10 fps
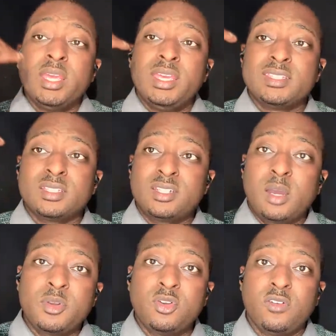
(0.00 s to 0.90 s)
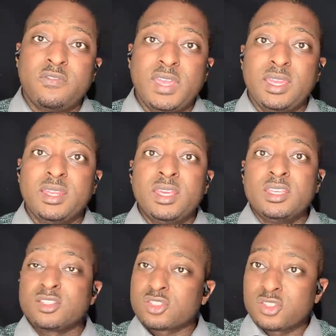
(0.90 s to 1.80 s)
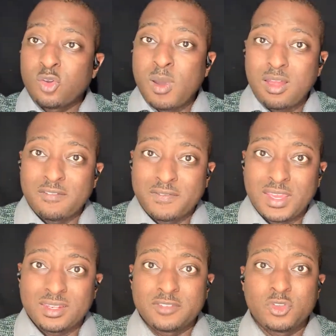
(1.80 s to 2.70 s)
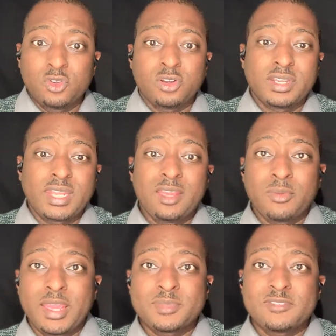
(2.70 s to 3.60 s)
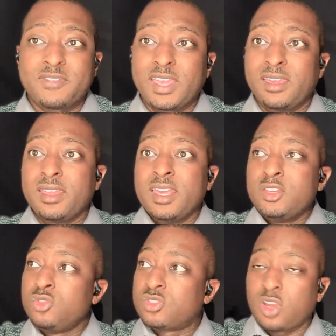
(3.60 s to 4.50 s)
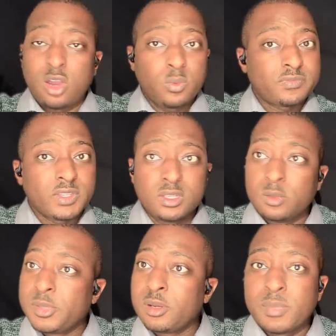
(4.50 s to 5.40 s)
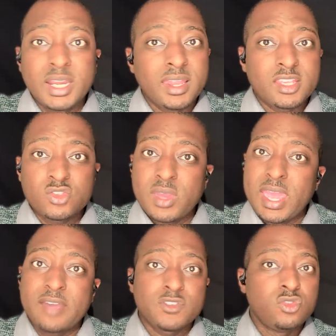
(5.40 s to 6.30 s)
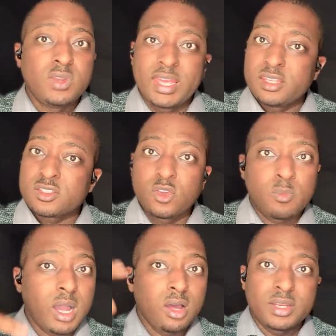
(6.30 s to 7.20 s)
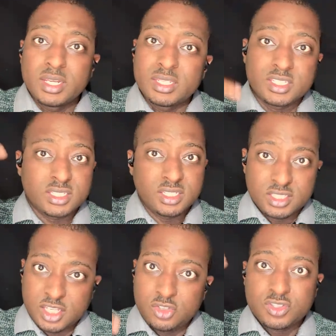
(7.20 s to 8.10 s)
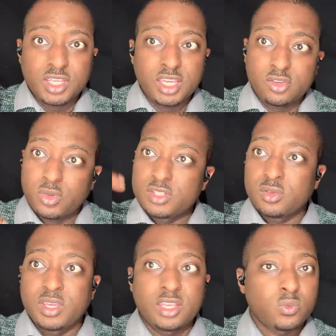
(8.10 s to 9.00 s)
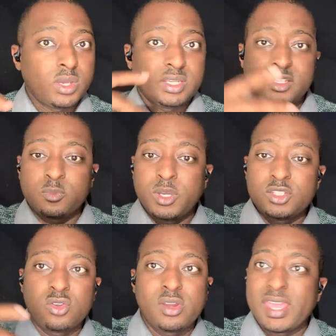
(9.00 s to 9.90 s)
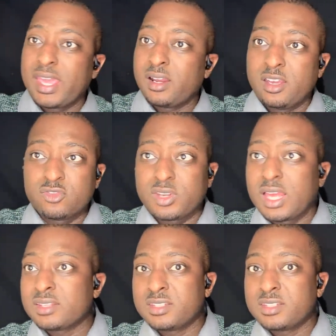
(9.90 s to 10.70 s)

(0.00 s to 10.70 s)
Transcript: It's a domino effect. It's a snowball effect. If you're a Dave Ramsey fan, you start with the little bit of money that you have, and you let it snowball, and it just continues to increase. So guess what? This month you only had $100.